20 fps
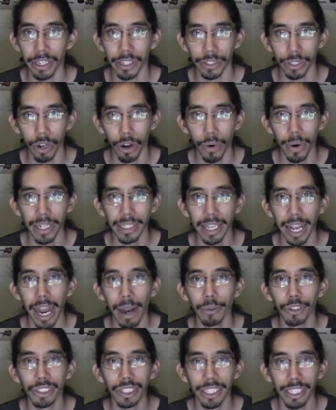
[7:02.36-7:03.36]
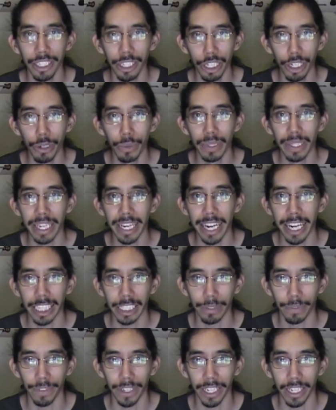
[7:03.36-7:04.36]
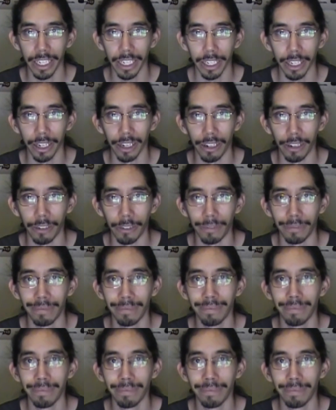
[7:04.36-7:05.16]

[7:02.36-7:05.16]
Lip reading: and as always, I will see you in the next video.